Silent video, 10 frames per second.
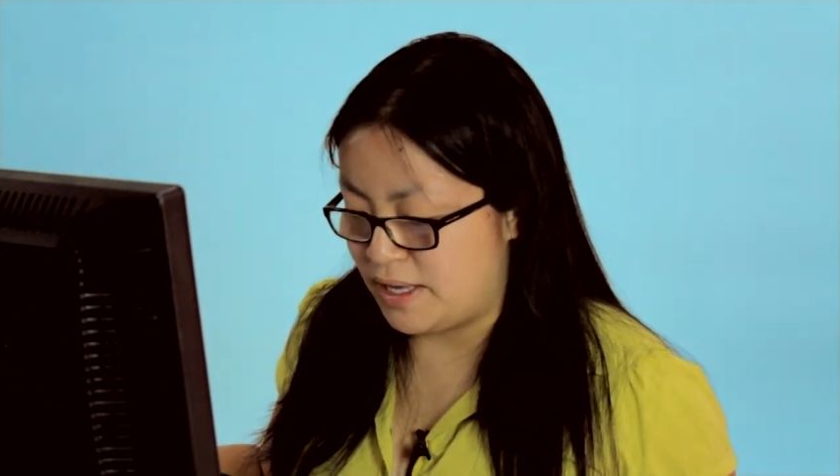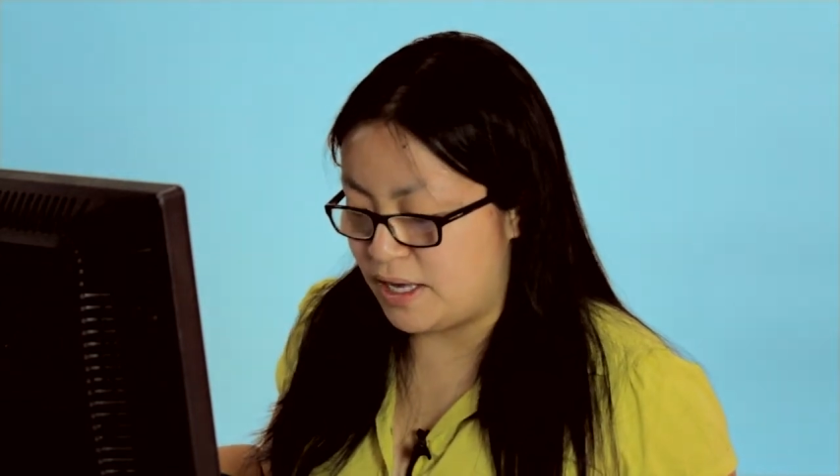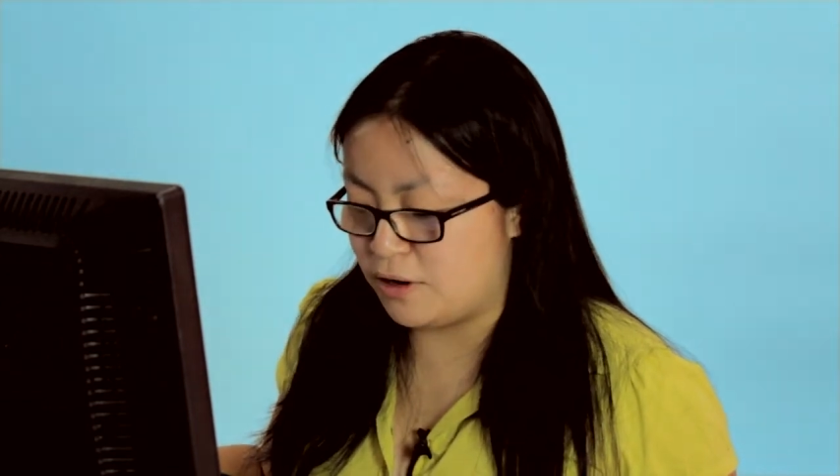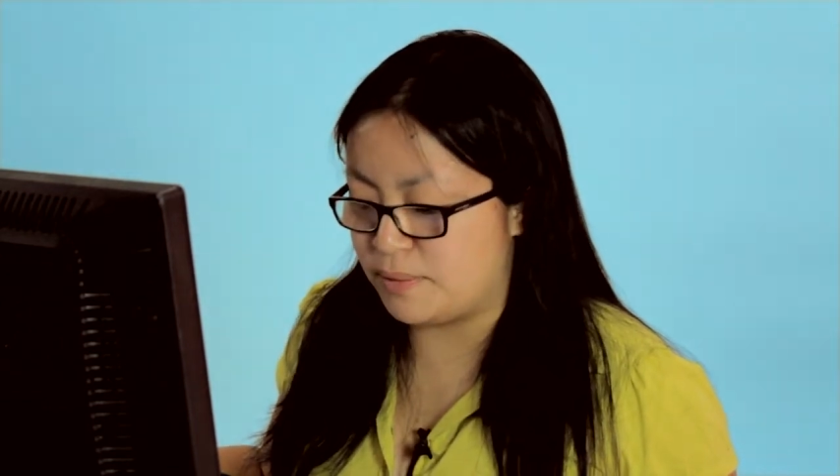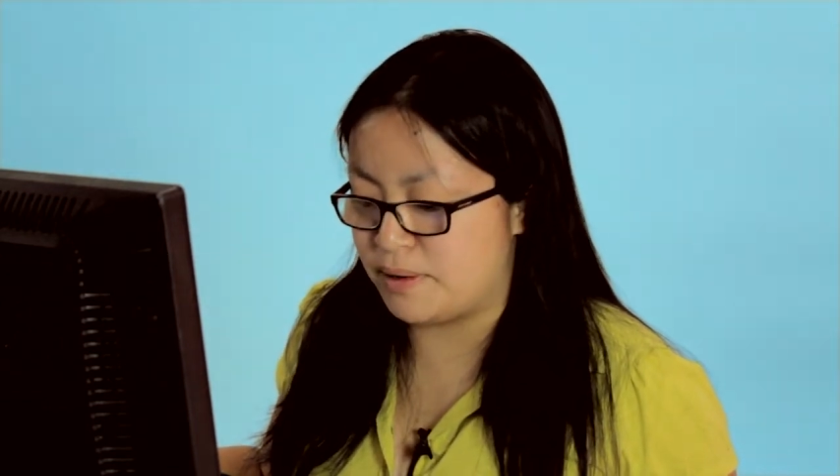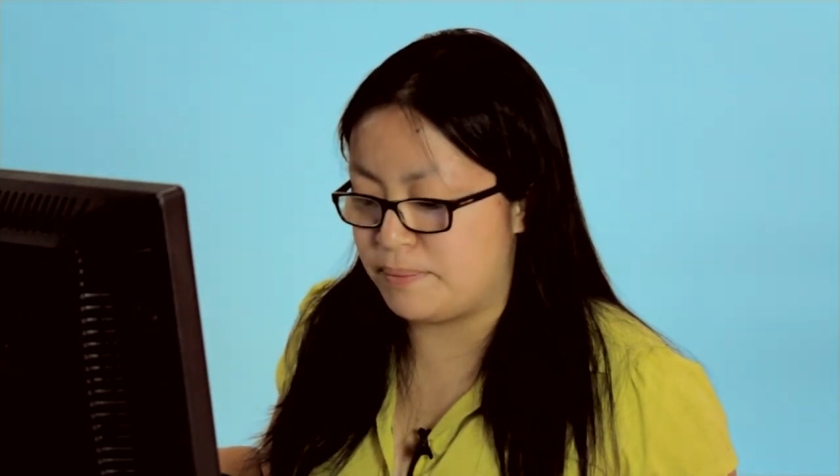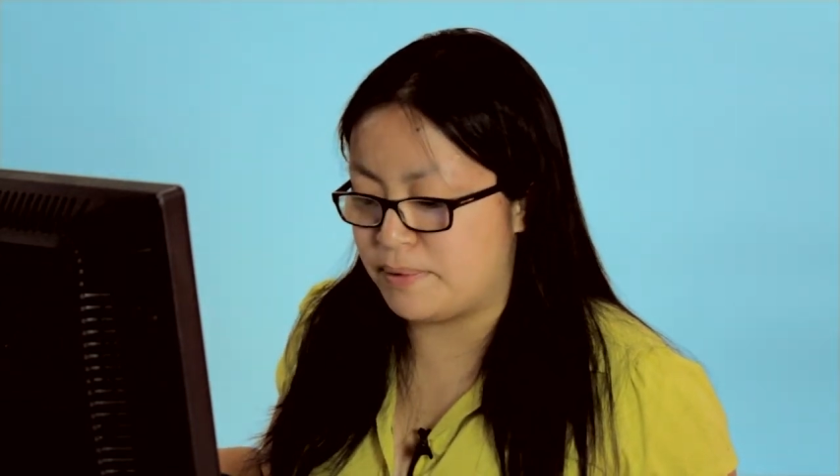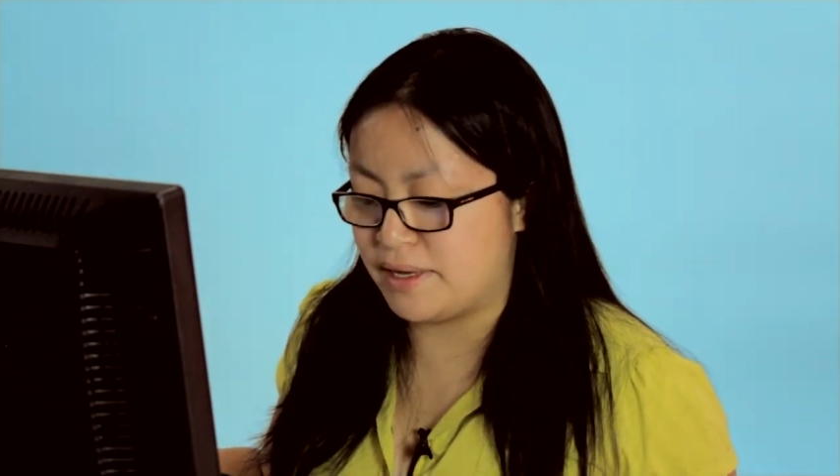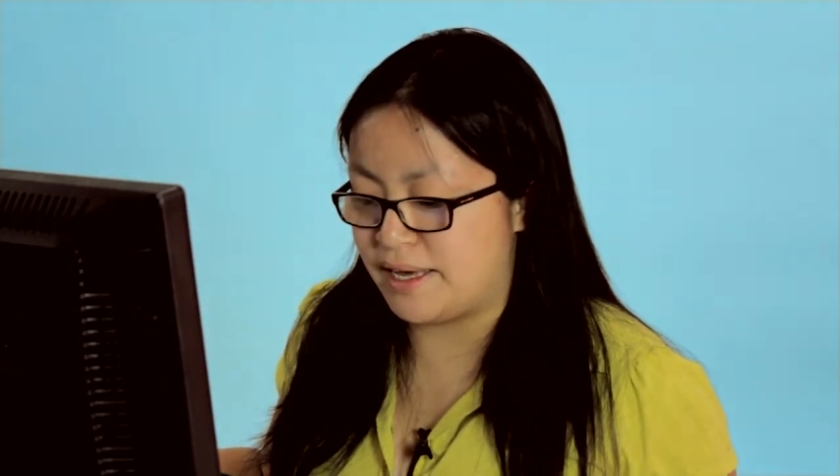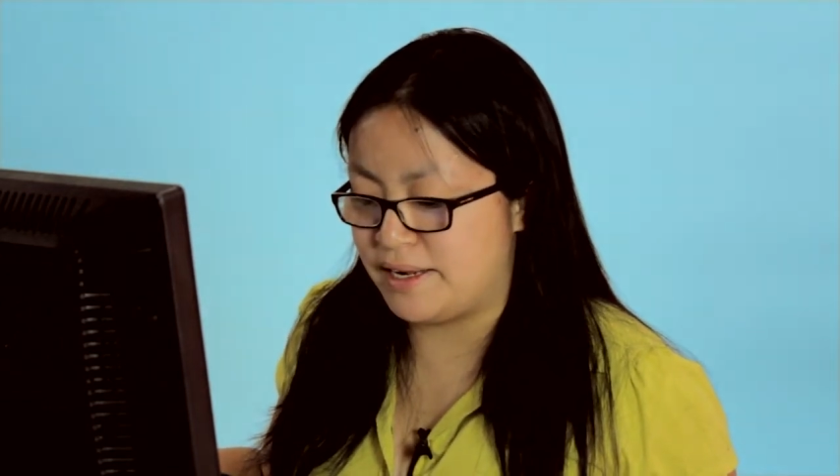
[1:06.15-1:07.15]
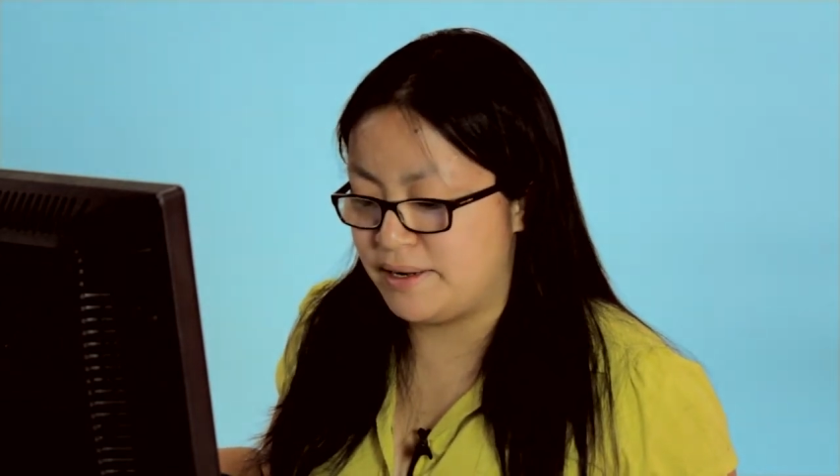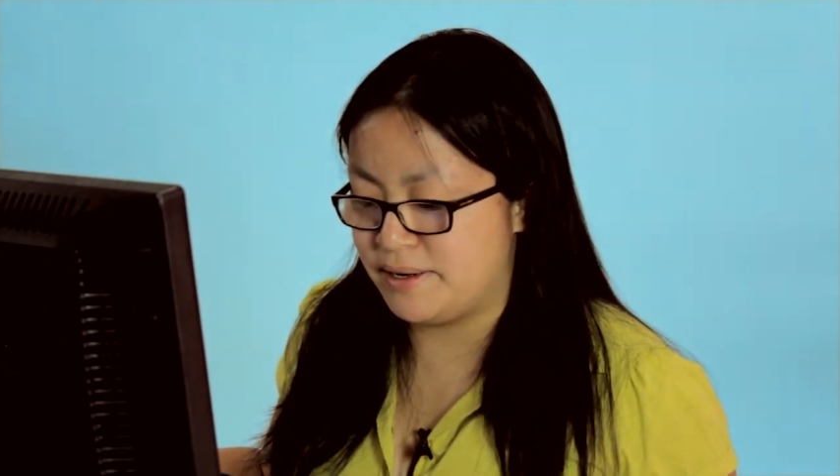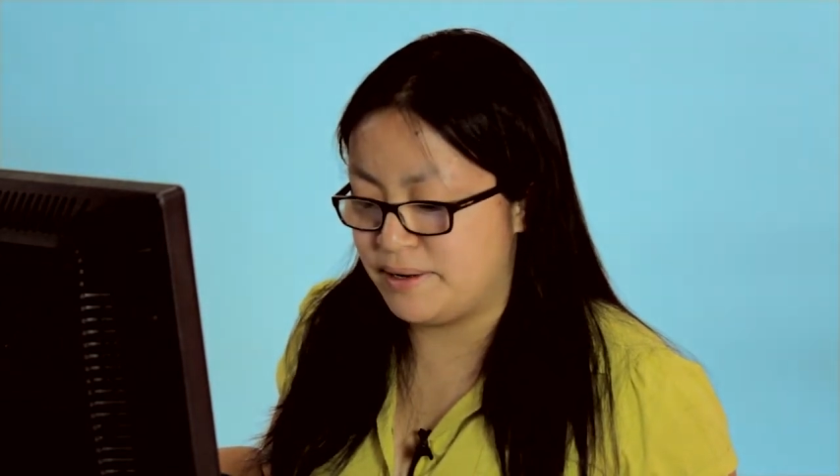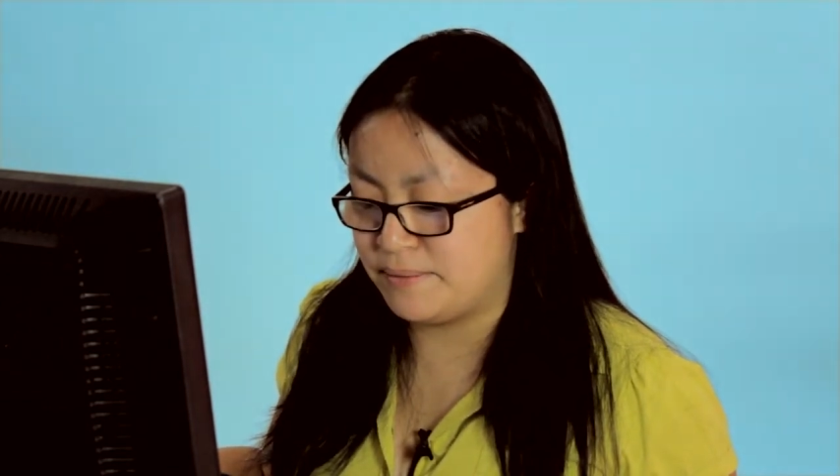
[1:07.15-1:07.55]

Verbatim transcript: and open it up again,